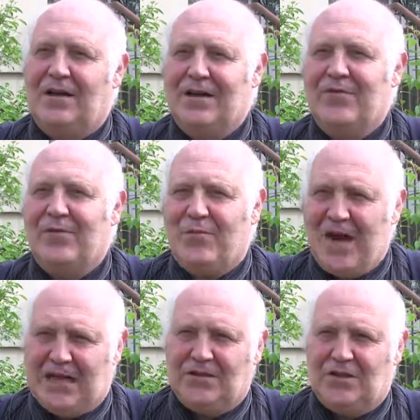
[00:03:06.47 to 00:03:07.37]
lives in
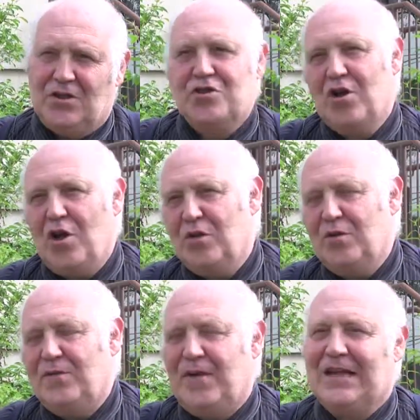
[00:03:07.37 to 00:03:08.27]
France,
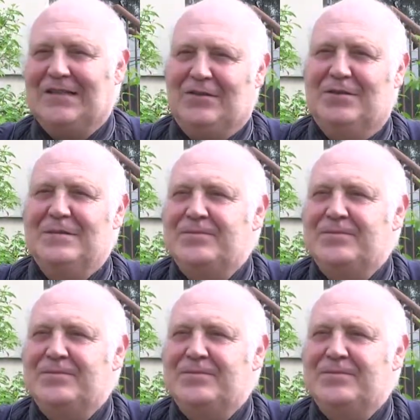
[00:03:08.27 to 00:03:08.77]
Jean-Luc Fector.